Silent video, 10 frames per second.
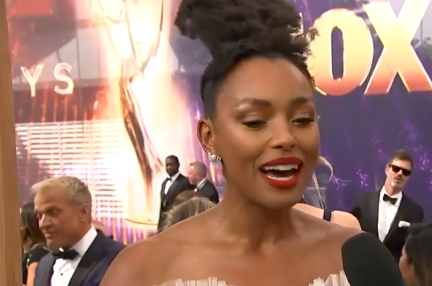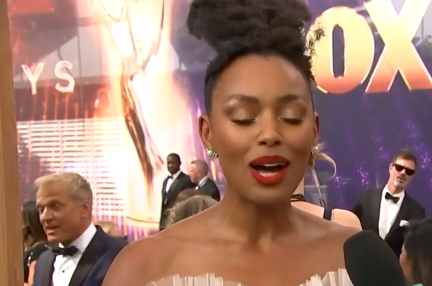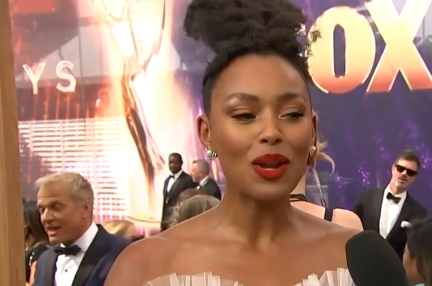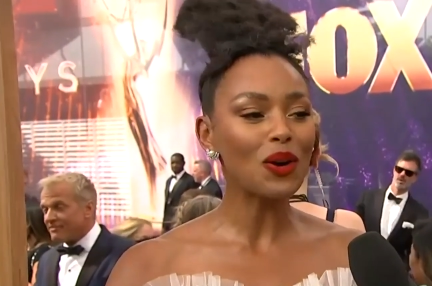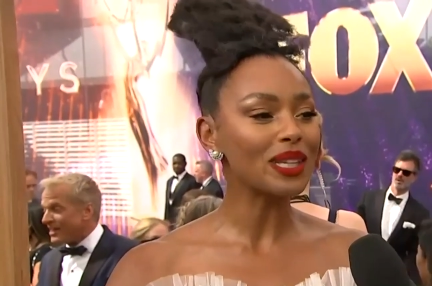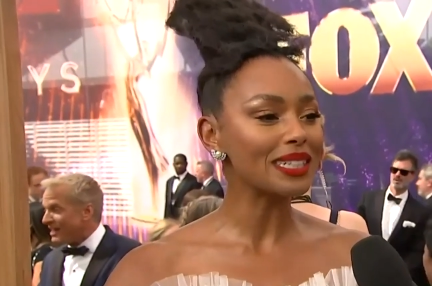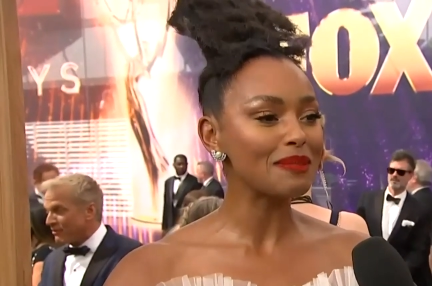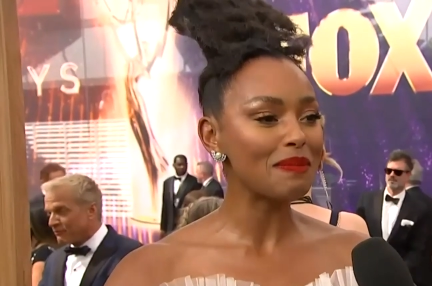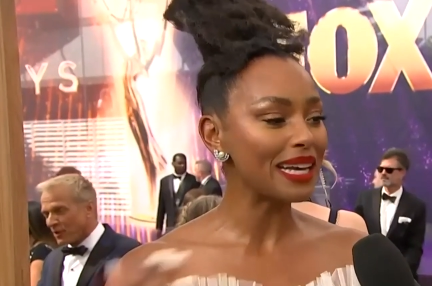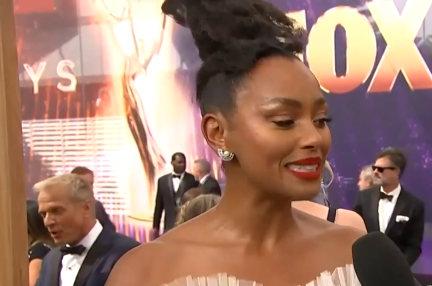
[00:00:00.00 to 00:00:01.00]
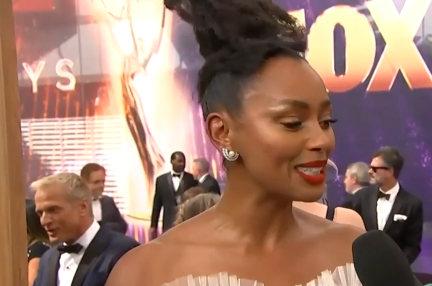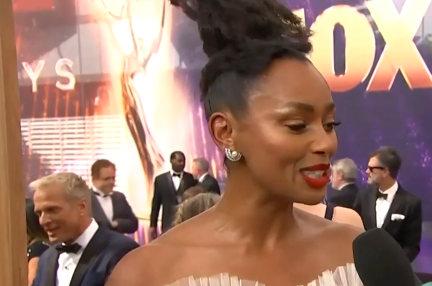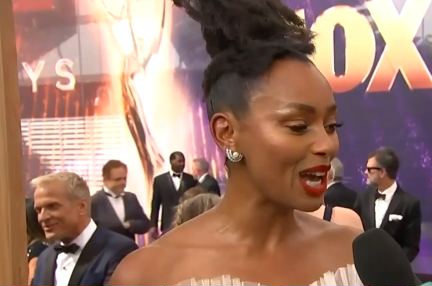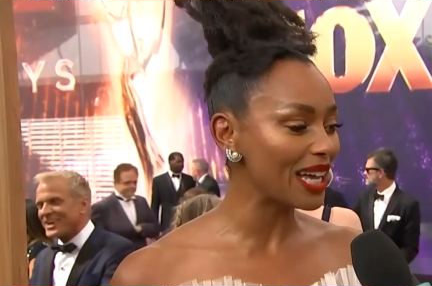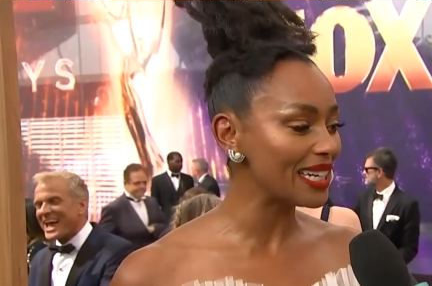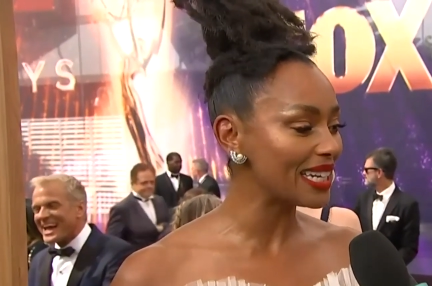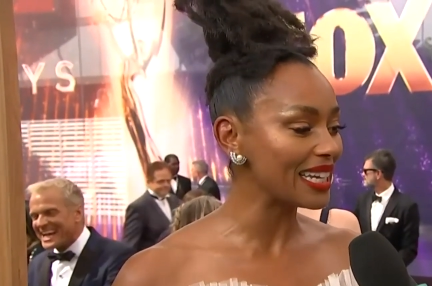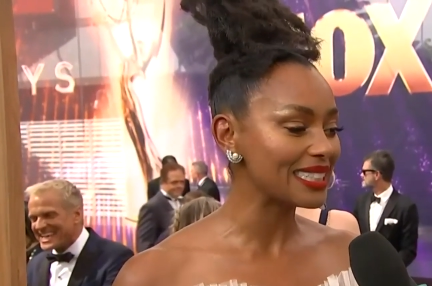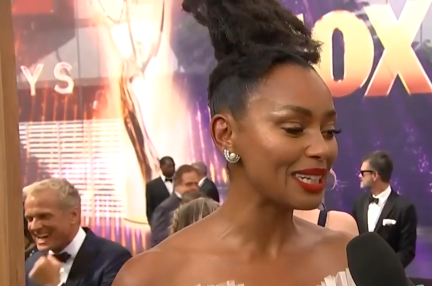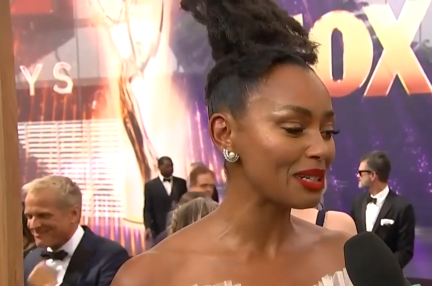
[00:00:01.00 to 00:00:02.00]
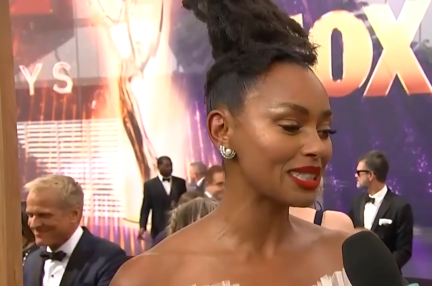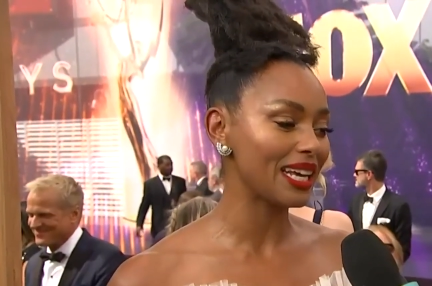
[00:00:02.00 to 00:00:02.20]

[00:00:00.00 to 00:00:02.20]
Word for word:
Speaker 1: along this amazing journey. Like seriously,